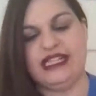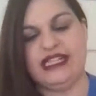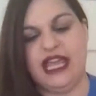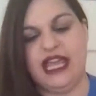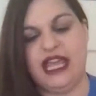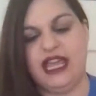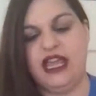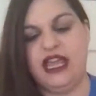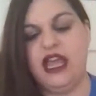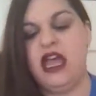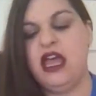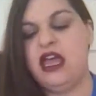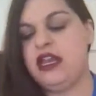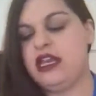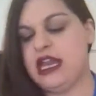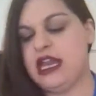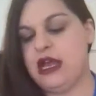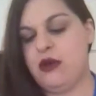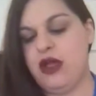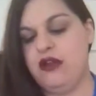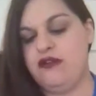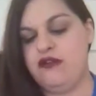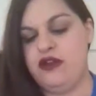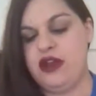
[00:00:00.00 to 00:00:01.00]
see.
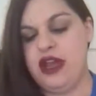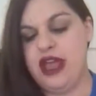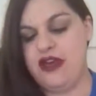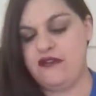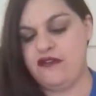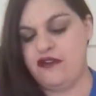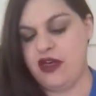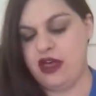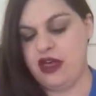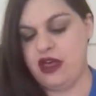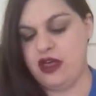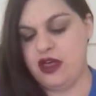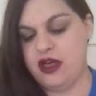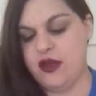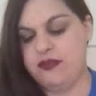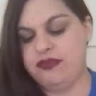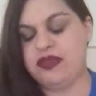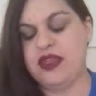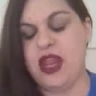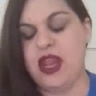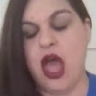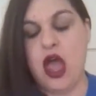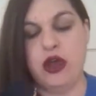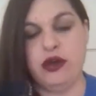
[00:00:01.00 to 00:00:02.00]
Now, I've never
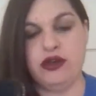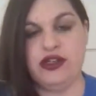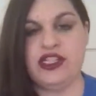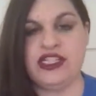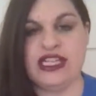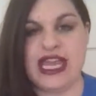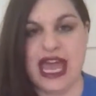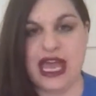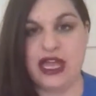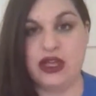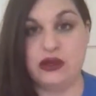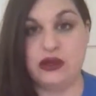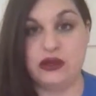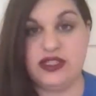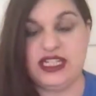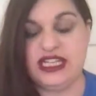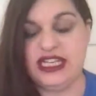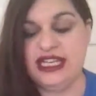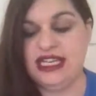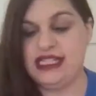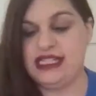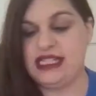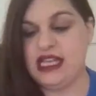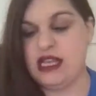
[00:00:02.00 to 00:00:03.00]
owned a Tangle
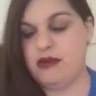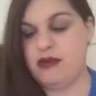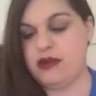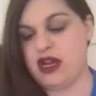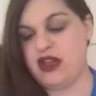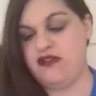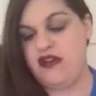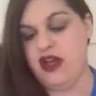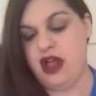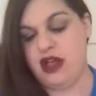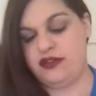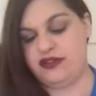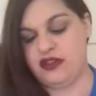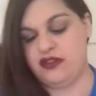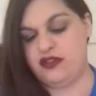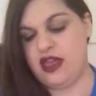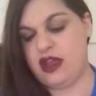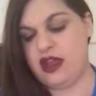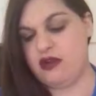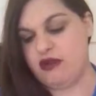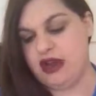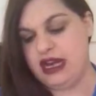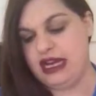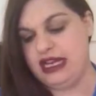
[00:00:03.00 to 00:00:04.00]
Teaser, but I've heard that
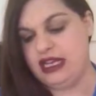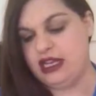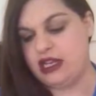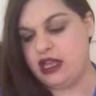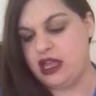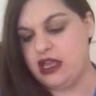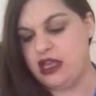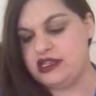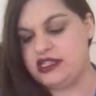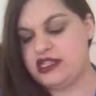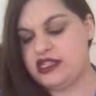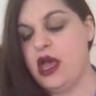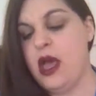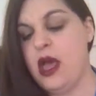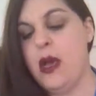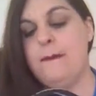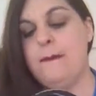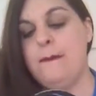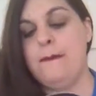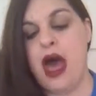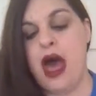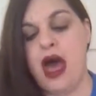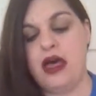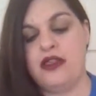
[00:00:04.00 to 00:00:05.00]
they're really good.
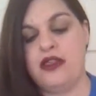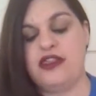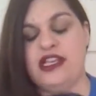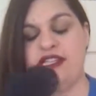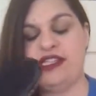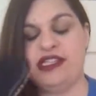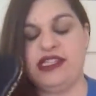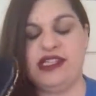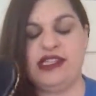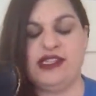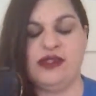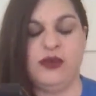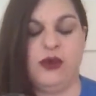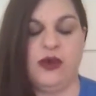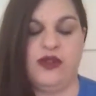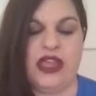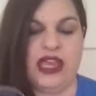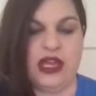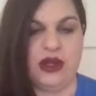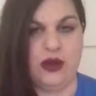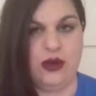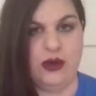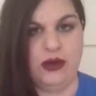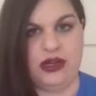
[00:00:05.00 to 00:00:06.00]
But this is what
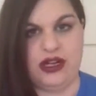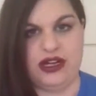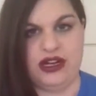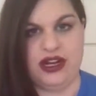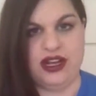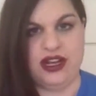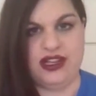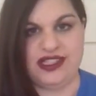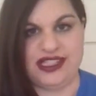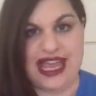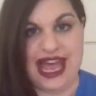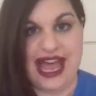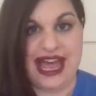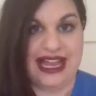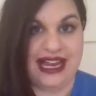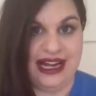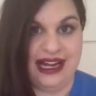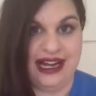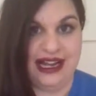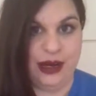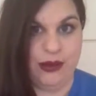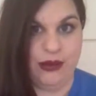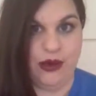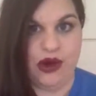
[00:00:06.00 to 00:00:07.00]
they call an
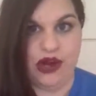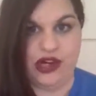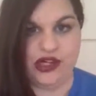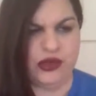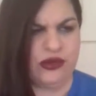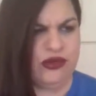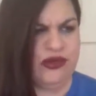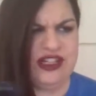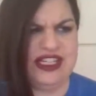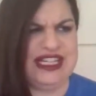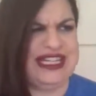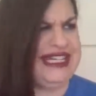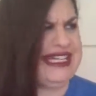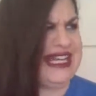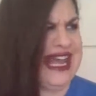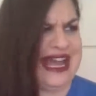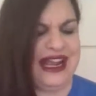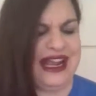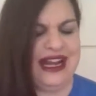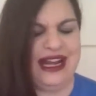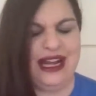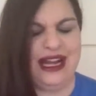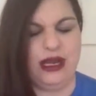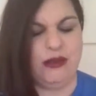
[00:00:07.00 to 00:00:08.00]
untangling brush or a
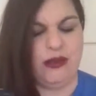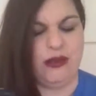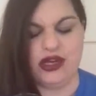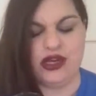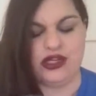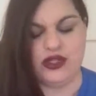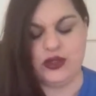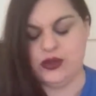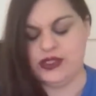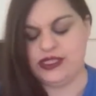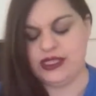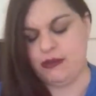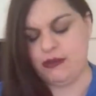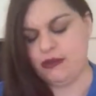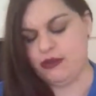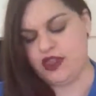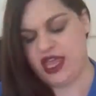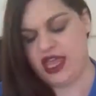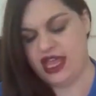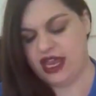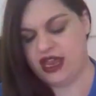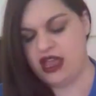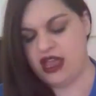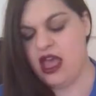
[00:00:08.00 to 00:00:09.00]
detangling brush or
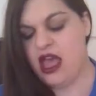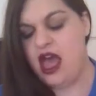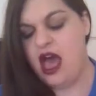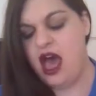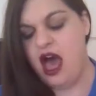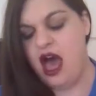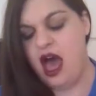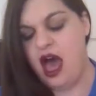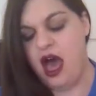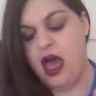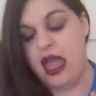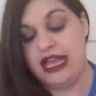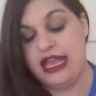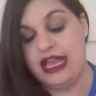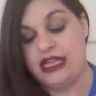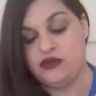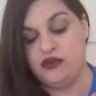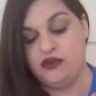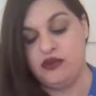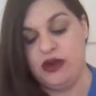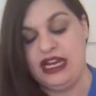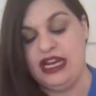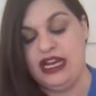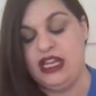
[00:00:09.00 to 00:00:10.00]
something. Uh,
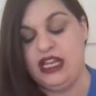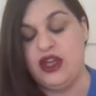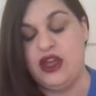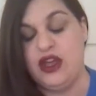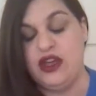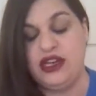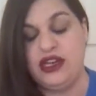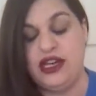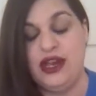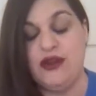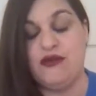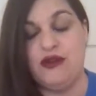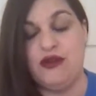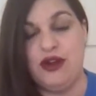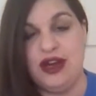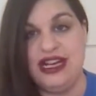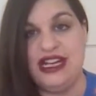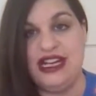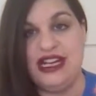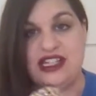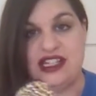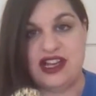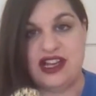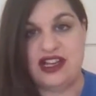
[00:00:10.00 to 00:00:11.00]
it's really good and it
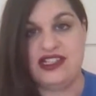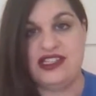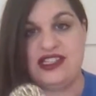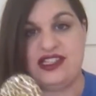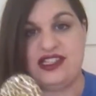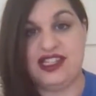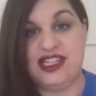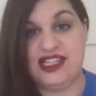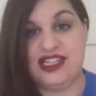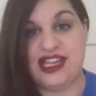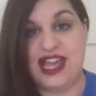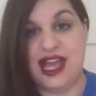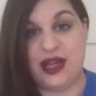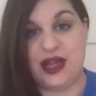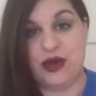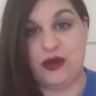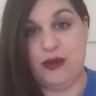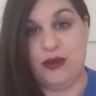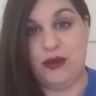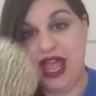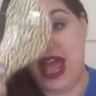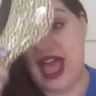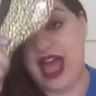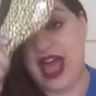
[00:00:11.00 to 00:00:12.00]
really does
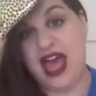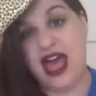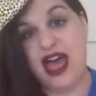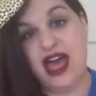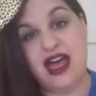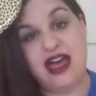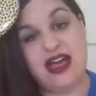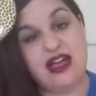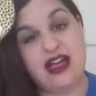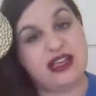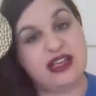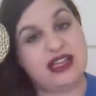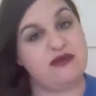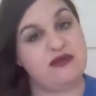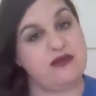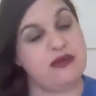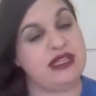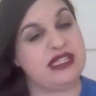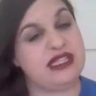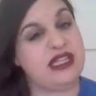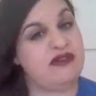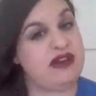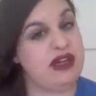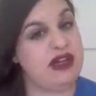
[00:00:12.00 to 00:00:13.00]
detangle my hair. I'll give
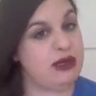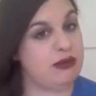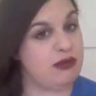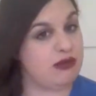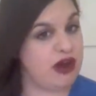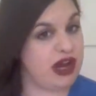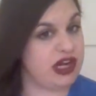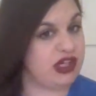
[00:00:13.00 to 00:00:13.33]
myself a little